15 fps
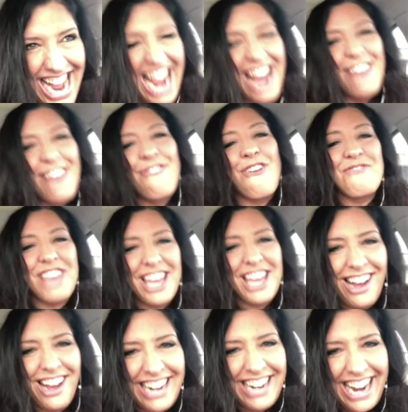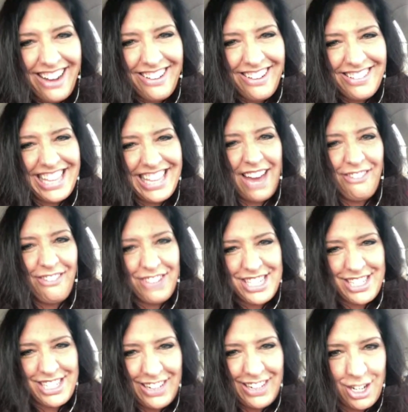And from then on out, the
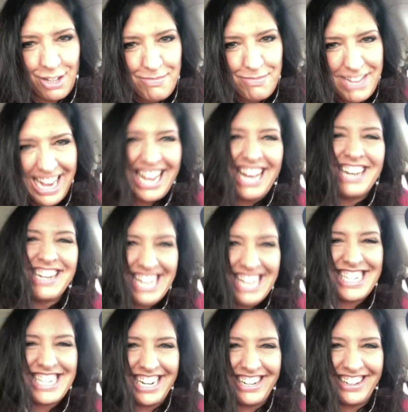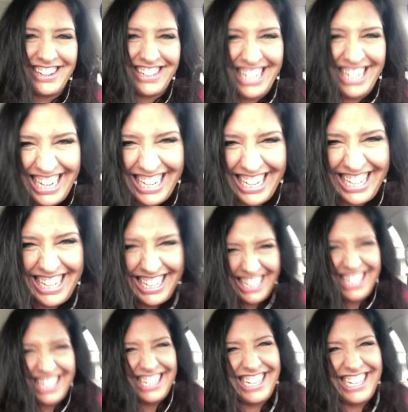adversary told me I had nest hair.
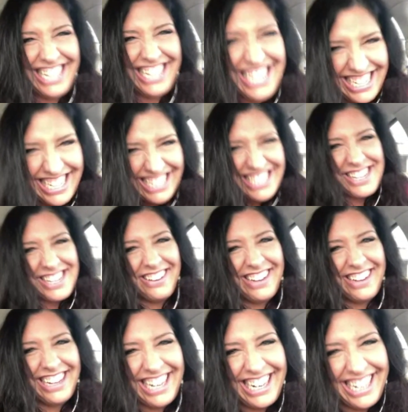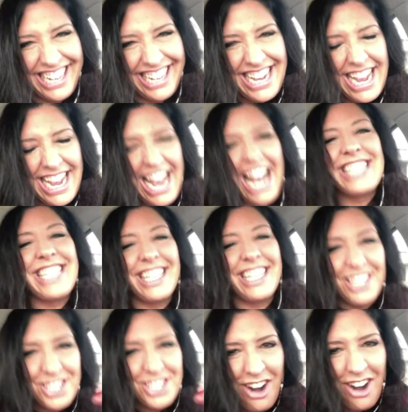So, as
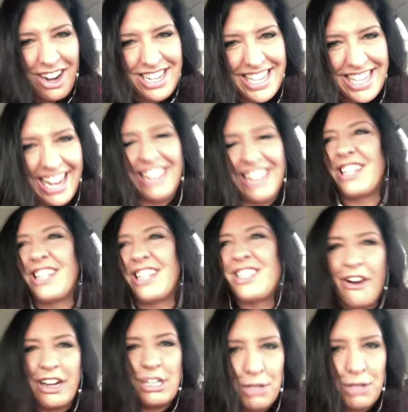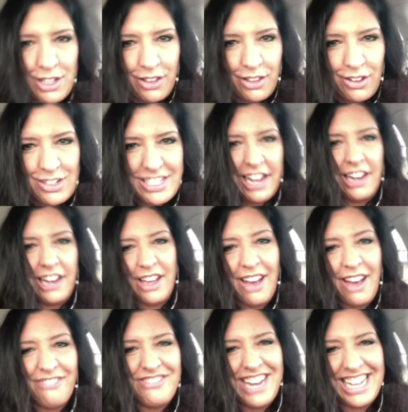in the dark side, the dark spirit's on the other side.
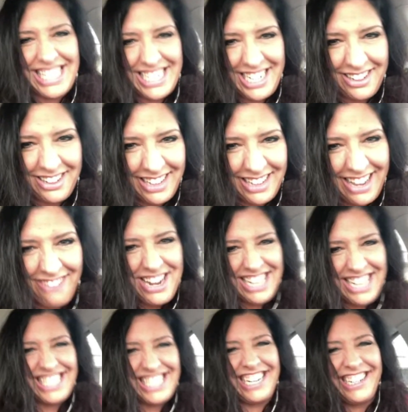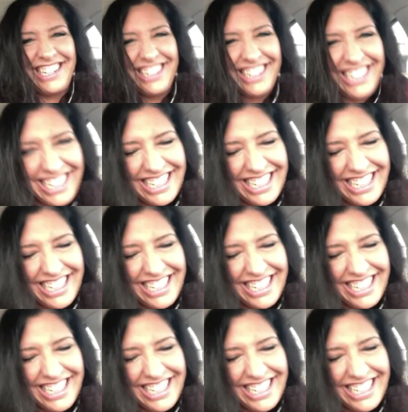You have nest hair. Do you have nest hair?